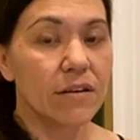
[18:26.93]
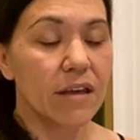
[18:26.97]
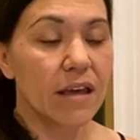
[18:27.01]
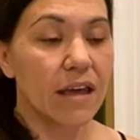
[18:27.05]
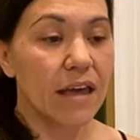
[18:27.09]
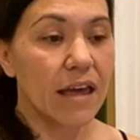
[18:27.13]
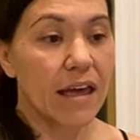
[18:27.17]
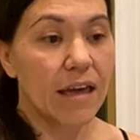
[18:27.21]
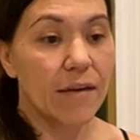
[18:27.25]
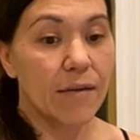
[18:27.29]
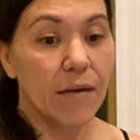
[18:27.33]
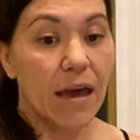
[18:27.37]

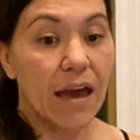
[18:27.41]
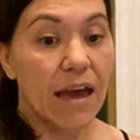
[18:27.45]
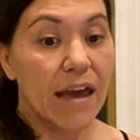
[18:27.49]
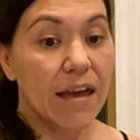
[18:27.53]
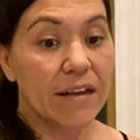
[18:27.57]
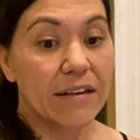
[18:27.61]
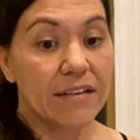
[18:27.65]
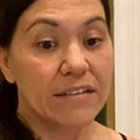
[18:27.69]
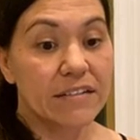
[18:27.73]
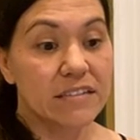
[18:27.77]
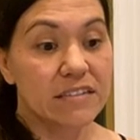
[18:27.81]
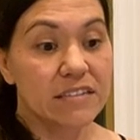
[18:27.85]
uh,
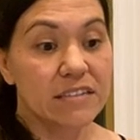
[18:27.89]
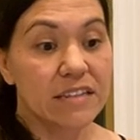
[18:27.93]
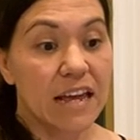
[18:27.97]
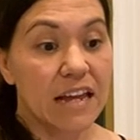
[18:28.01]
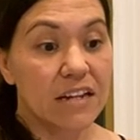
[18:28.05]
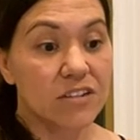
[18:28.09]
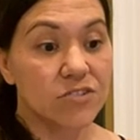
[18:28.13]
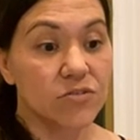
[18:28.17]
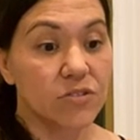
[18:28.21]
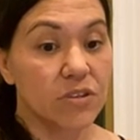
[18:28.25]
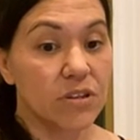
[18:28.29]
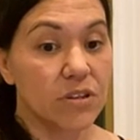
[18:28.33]
I just
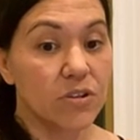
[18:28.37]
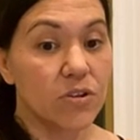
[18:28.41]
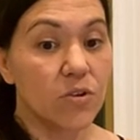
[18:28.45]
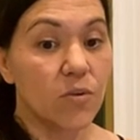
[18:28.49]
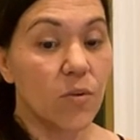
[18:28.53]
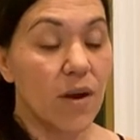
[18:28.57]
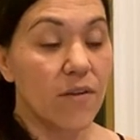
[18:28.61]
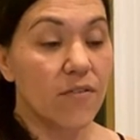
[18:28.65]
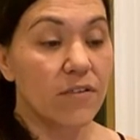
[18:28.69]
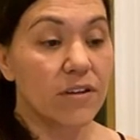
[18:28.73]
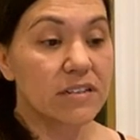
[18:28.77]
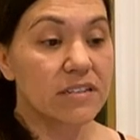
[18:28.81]
naturally
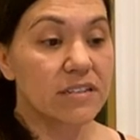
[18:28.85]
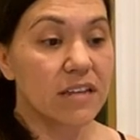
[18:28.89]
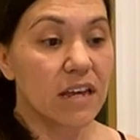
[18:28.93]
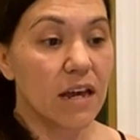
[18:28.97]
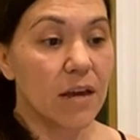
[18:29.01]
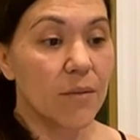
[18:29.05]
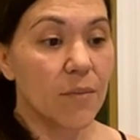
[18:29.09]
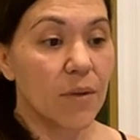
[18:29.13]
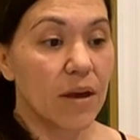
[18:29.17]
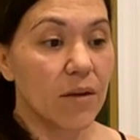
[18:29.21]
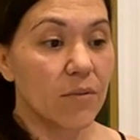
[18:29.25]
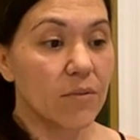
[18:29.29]
knew every
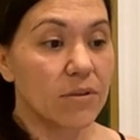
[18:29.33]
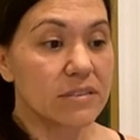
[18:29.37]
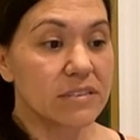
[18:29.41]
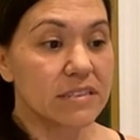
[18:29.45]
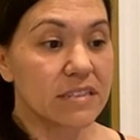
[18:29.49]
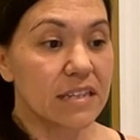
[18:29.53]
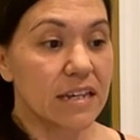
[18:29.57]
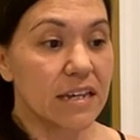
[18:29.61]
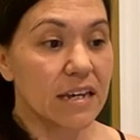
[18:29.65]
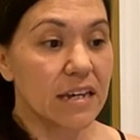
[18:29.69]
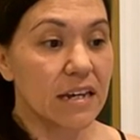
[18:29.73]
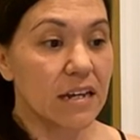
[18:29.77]
time I was
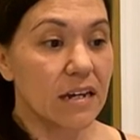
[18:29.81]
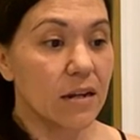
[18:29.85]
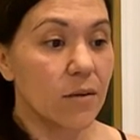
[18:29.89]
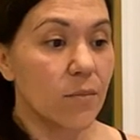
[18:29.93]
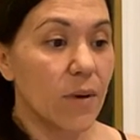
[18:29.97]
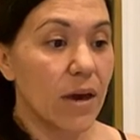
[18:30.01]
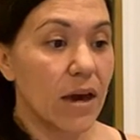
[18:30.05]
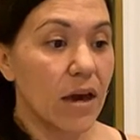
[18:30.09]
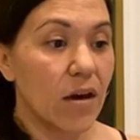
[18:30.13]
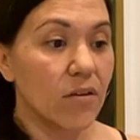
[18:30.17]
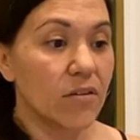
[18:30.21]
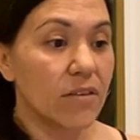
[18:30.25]
thinking
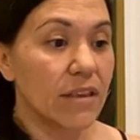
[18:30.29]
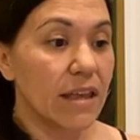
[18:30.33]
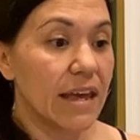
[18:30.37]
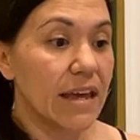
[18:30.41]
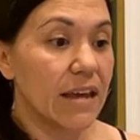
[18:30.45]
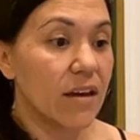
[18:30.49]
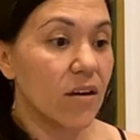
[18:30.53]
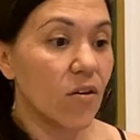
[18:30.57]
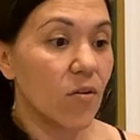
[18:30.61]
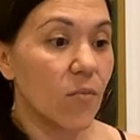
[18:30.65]
about like,